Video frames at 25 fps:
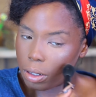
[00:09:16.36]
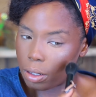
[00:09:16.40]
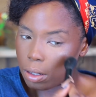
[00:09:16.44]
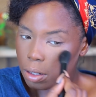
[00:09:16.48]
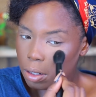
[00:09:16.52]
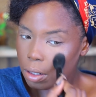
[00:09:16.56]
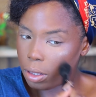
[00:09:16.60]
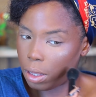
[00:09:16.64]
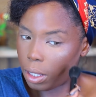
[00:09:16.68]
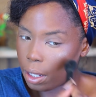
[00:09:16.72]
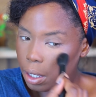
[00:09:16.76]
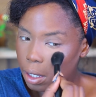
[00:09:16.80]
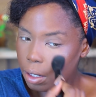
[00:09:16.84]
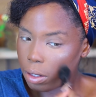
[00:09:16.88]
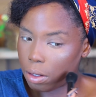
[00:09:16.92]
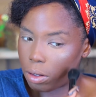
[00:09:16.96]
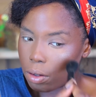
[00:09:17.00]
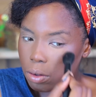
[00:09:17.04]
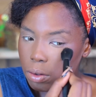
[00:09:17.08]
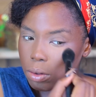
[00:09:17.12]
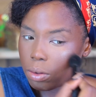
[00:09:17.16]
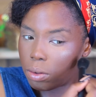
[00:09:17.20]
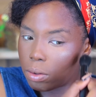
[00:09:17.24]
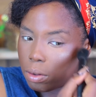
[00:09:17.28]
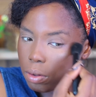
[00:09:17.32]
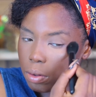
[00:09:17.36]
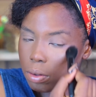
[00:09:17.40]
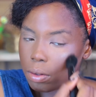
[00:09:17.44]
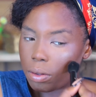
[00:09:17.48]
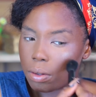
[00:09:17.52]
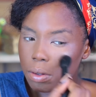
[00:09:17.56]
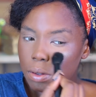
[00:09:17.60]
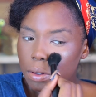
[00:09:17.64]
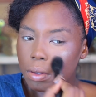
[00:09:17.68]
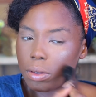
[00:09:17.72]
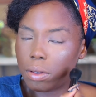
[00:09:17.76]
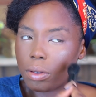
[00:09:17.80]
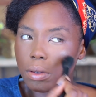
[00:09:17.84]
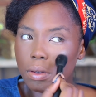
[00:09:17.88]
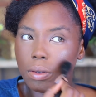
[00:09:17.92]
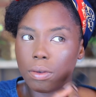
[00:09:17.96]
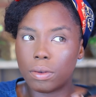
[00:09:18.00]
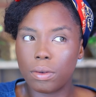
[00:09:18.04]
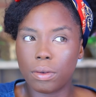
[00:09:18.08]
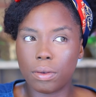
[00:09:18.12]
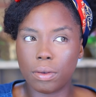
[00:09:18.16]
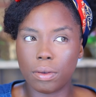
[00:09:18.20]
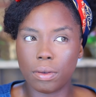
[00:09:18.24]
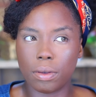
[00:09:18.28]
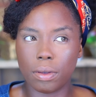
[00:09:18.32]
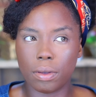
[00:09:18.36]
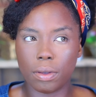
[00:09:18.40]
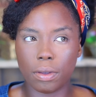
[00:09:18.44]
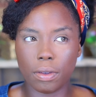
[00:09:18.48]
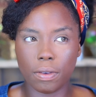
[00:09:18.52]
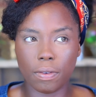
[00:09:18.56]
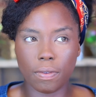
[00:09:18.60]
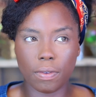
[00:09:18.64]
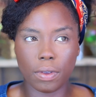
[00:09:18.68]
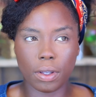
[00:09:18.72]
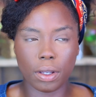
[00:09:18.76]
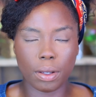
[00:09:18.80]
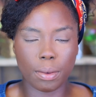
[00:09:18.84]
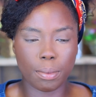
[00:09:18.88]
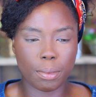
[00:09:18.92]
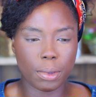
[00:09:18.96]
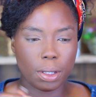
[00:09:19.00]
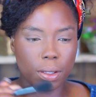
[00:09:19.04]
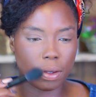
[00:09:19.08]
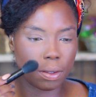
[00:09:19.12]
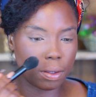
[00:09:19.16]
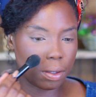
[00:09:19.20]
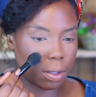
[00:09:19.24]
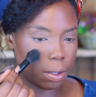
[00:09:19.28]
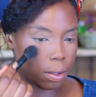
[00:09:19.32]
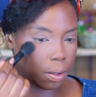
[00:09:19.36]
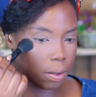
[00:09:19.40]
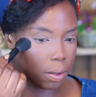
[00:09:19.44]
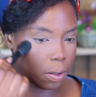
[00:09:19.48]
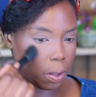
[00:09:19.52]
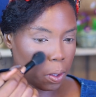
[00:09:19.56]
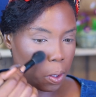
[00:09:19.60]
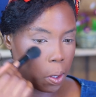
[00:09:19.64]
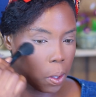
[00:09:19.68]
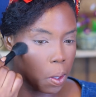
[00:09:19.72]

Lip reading: a light gold. Don't know if that makes sense.